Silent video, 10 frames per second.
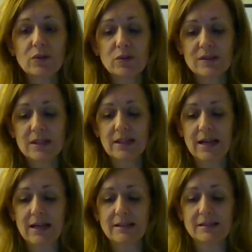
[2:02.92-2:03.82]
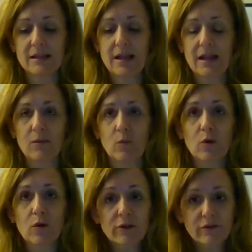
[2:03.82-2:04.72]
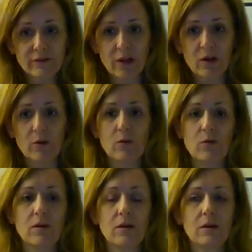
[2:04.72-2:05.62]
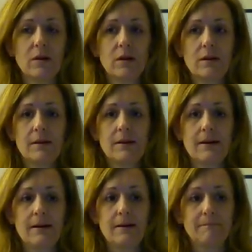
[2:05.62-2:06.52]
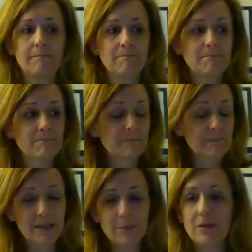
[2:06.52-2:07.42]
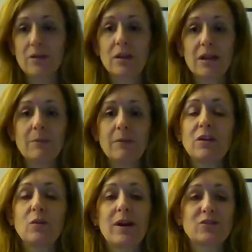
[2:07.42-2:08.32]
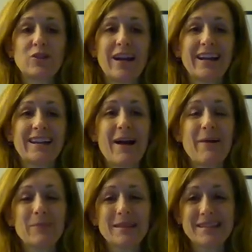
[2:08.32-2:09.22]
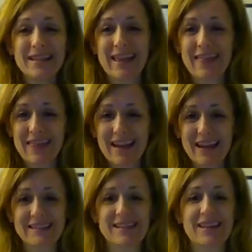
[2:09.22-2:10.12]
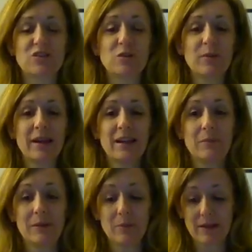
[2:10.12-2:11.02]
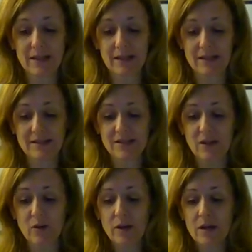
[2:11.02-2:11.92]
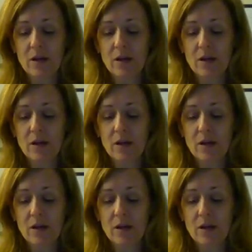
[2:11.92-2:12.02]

use it as a workflow or um, keeping keeping you on track and not missing things as you're bringing people in. And so,